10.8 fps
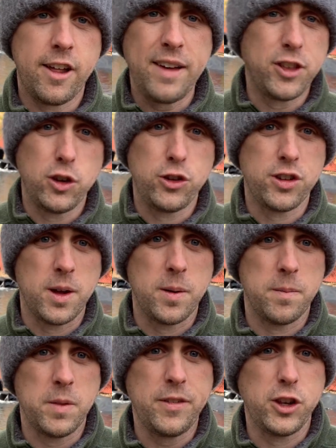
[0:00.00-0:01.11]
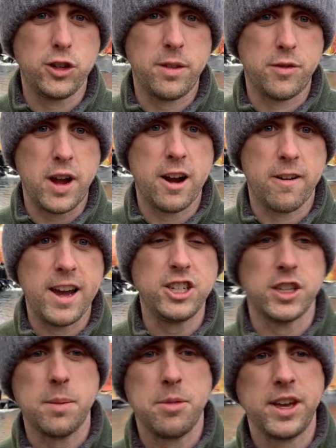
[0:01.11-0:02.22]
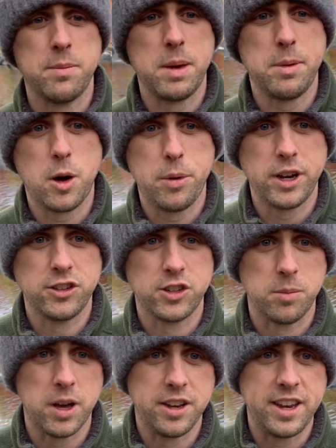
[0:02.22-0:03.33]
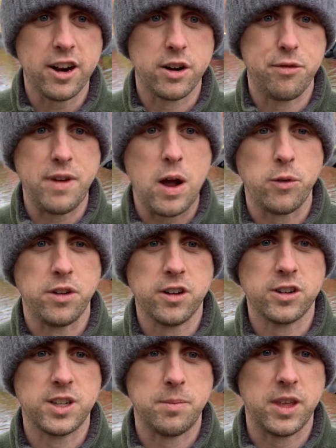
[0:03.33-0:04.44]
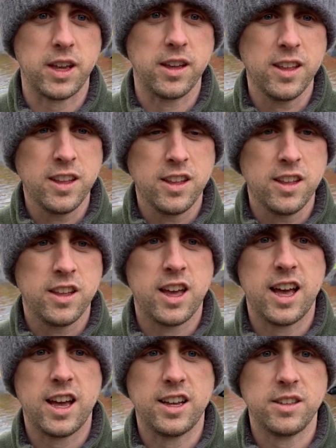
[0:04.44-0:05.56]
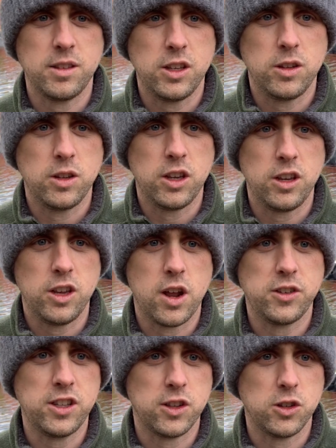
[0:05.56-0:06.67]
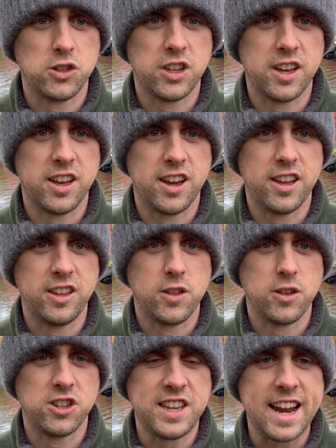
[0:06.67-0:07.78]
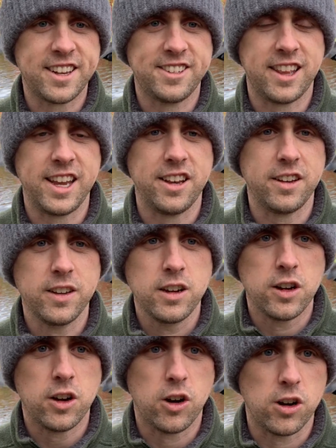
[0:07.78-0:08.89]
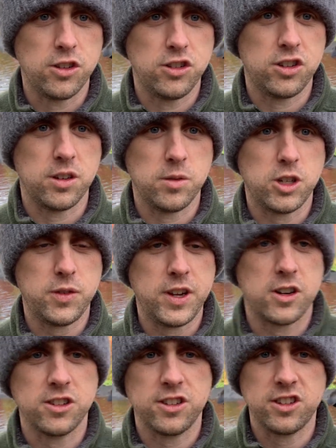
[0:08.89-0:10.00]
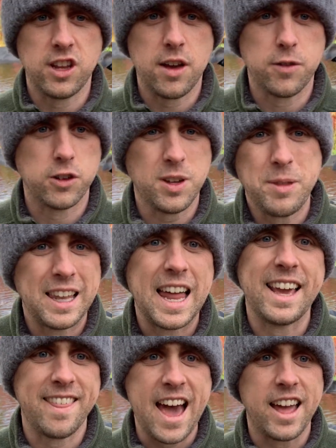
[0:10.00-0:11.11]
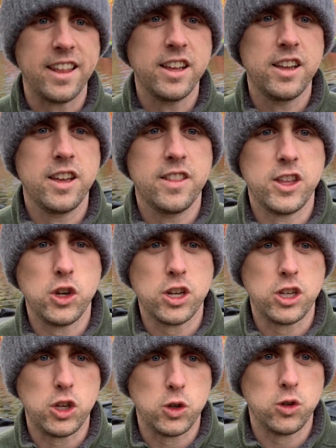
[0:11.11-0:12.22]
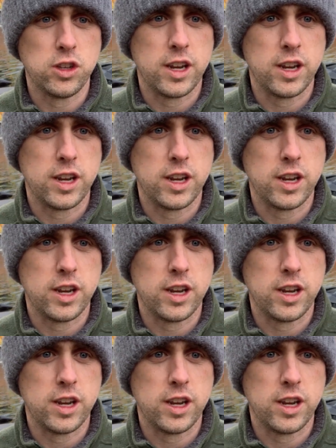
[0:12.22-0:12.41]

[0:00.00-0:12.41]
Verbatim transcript: I'll have to do some, I'll have to do something for aeration. I'm thinking maybe I'll put in some, a decorative fountain or something. Uh, you know, I've seen those, uh, you know, stacked slate urns and spheres and stuff or something like that that you could use.